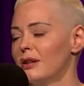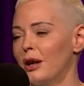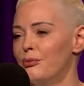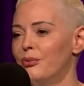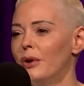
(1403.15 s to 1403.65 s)

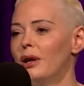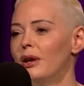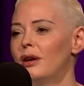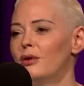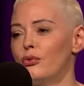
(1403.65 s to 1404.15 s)
I'm
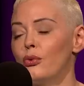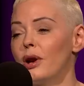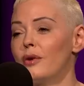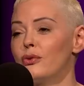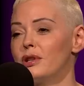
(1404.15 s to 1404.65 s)
for
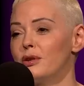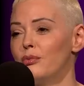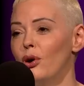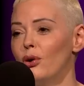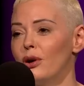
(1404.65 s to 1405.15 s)
whatever reason, a
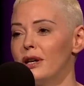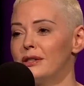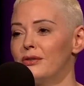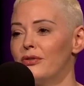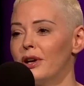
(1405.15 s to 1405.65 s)

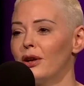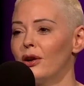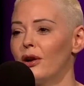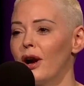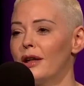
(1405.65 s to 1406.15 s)
polarizing
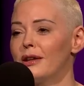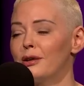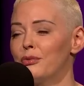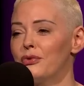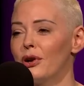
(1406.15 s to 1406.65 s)
figure. I think
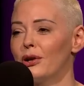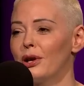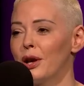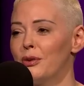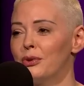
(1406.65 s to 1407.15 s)
I'm a fairly
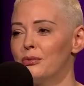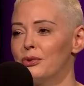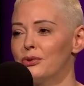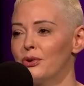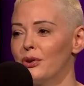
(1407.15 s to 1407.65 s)

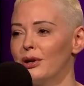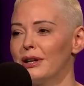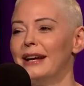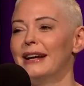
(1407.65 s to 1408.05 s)
amiable sort.